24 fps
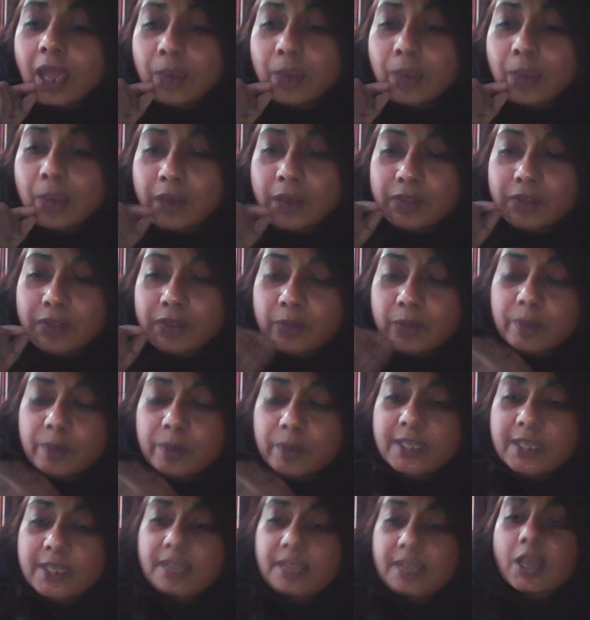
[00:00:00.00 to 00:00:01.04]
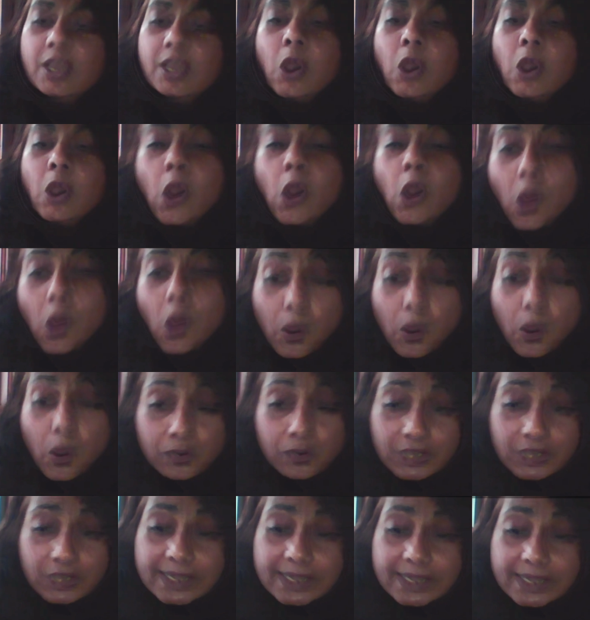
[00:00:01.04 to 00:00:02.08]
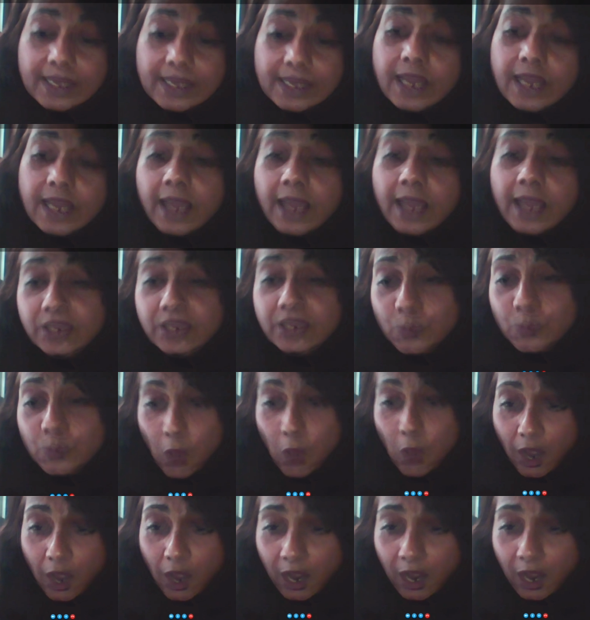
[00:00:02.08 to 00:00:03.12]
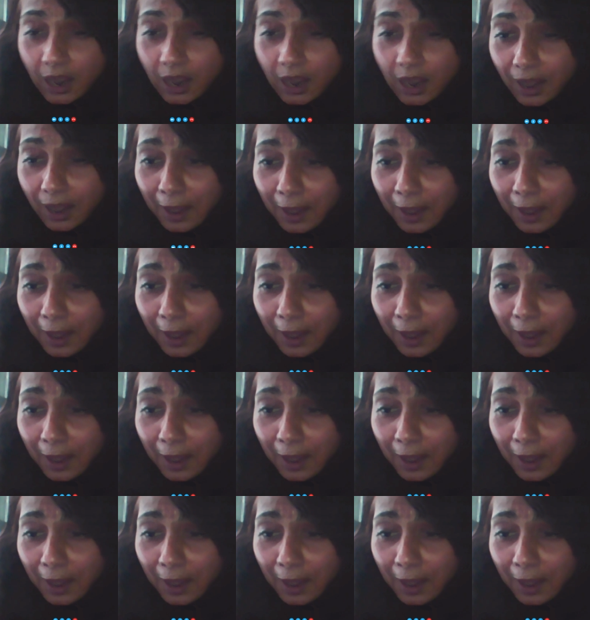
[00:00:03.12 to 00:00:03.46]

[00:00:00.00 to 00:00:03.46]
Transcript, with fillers: one of the women says, "Oh, she's a night walker."